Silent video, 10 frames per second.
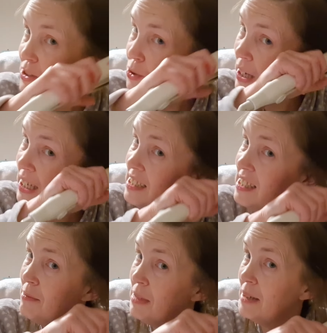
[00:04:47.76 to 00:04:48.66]
So
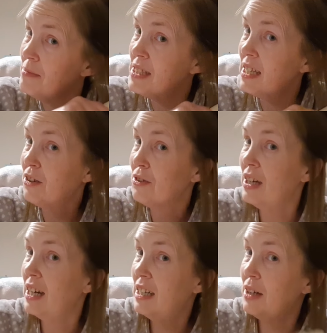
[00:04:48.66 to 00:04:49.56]
anytime that I'm sick or
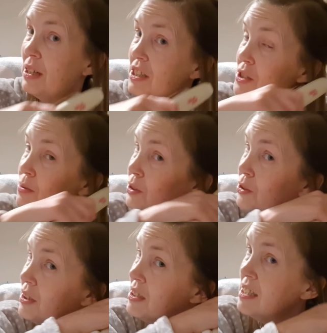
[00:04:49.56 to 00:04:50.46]
that now, I just want
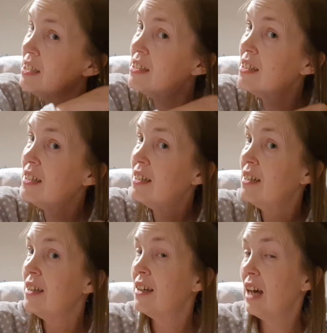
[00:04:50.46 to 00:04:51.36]
Lucozade.
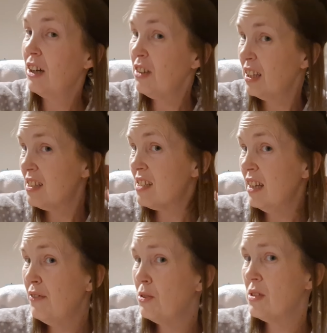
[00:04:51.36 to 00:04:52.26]
I could get the
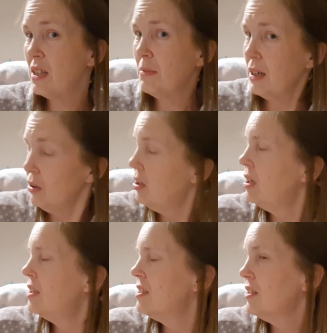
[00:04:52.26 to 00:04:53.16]
sniffles and I'm like, oh,
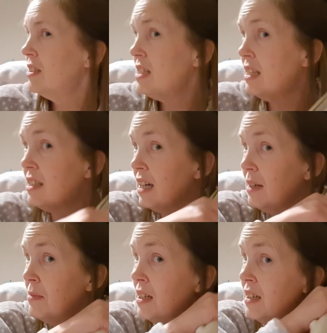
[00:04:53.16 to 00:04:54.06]
it's Lucozade
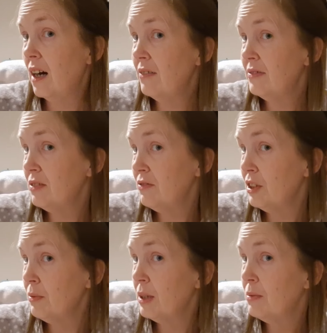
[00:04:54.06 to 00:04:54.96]
time. I have done
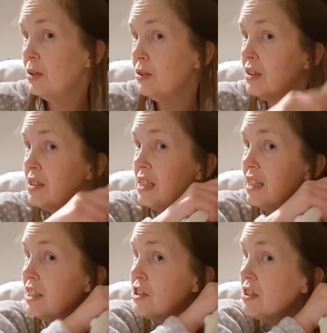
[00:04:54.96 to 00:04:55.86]
really well with
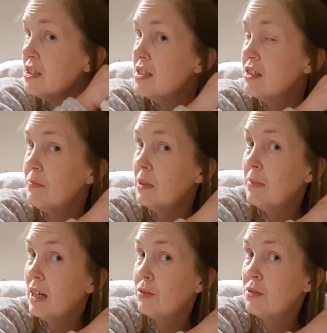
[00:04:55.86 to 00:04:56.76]
Lucozade actually since I've
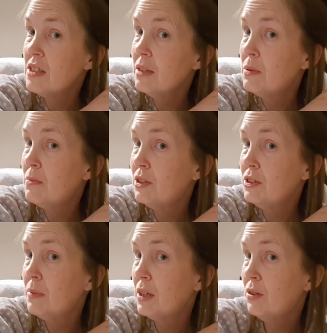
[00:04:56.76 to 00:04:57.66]
been back on Slim and
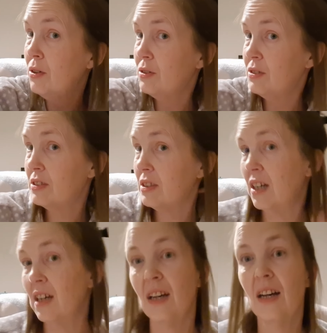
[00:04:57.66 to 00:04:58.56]
World, because
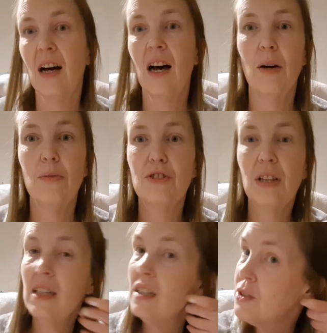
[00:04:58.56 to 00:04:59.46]
I was
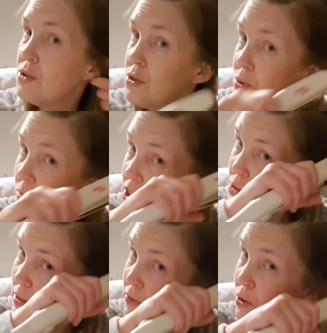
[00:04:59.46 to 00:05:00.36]
drinking it so
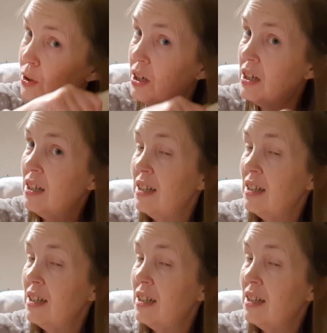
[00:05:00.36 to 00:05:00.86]
much before.